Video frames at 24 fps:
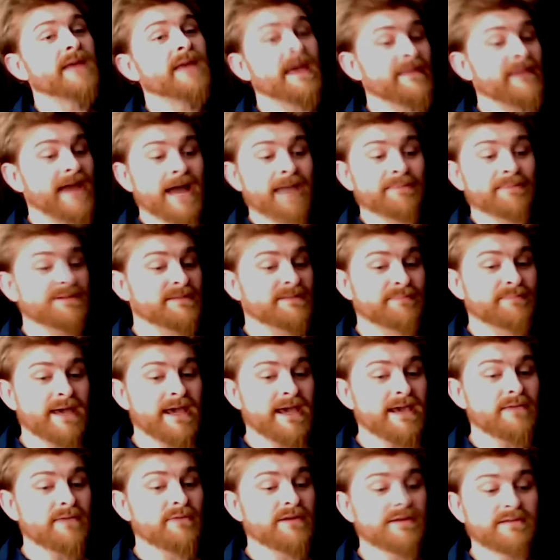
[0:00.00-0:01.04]
And they're happy to
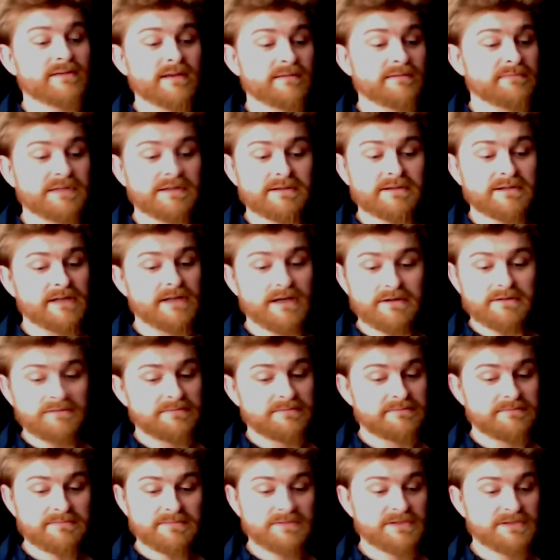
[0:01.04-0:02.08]
pay with
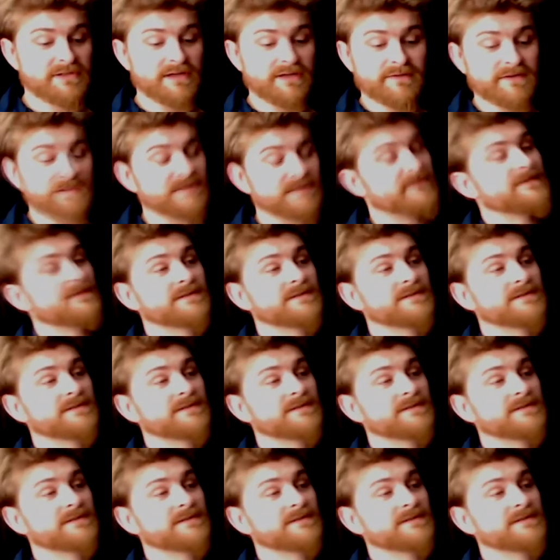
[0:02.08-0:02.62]
surface